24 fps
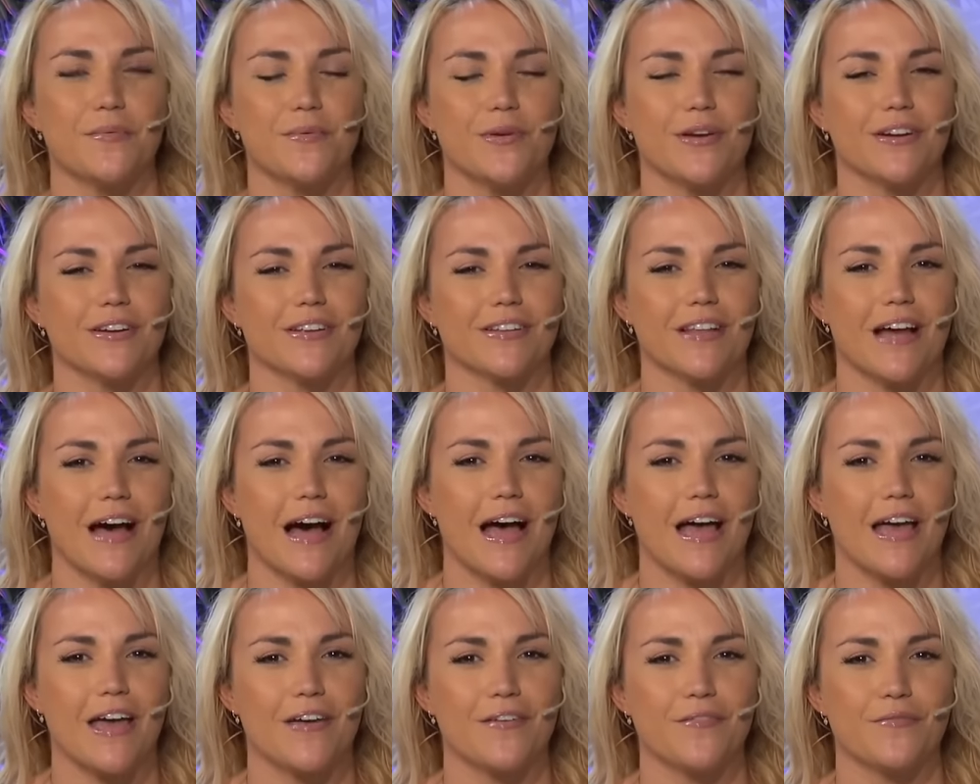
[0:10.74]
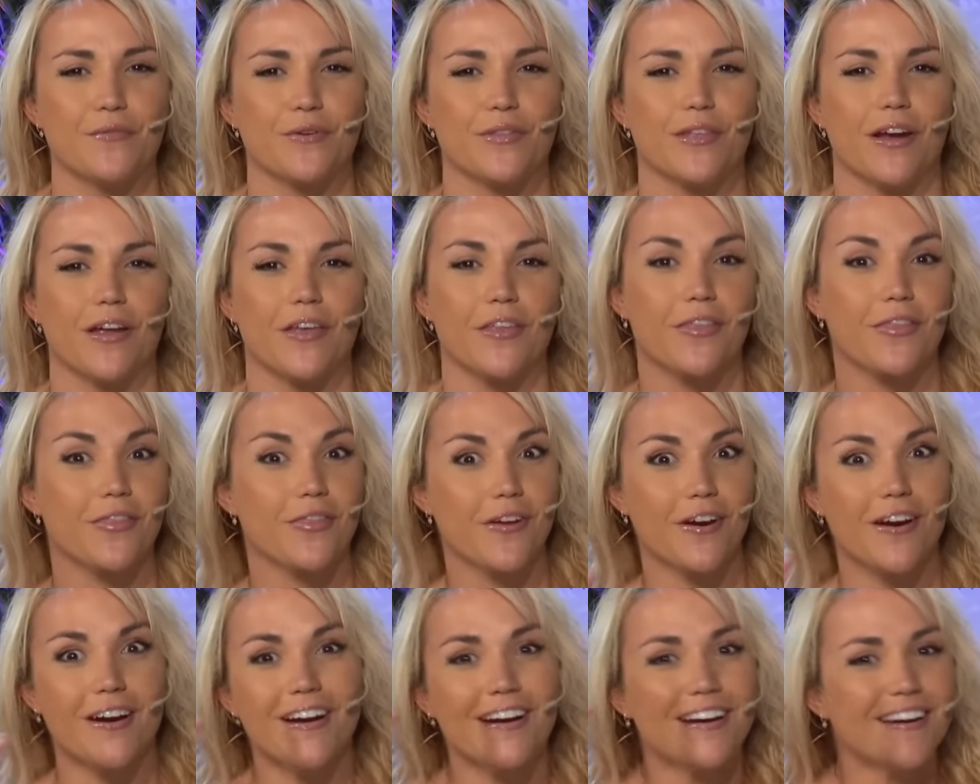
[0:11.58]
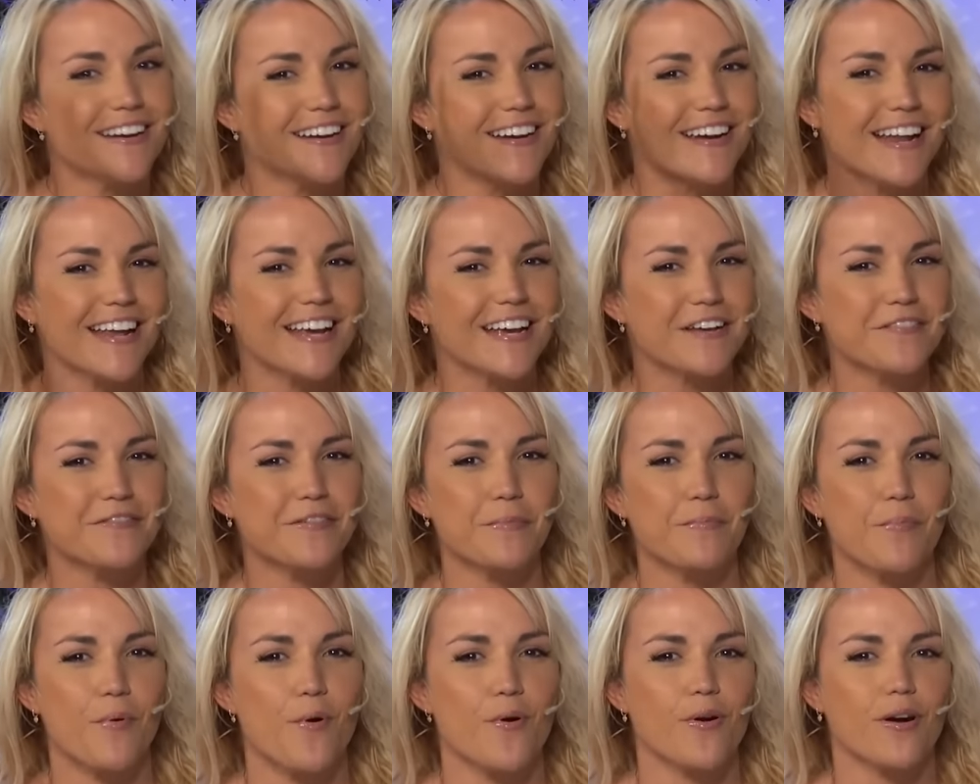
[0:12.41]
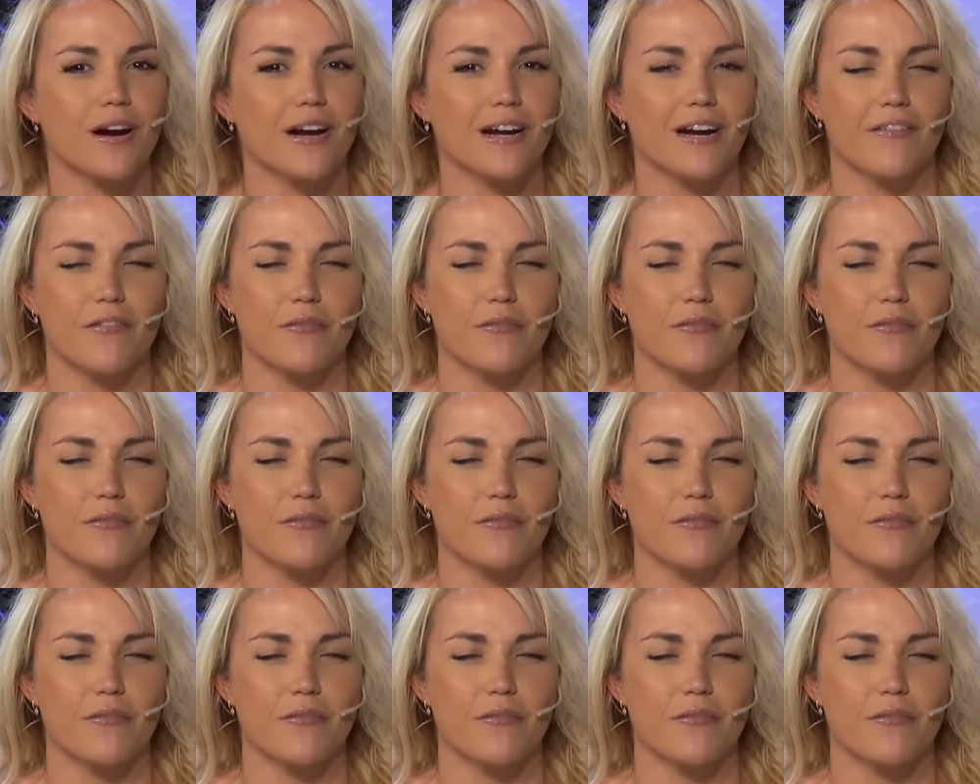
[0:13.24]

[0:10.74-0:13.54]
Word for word: We are live with our third naked report.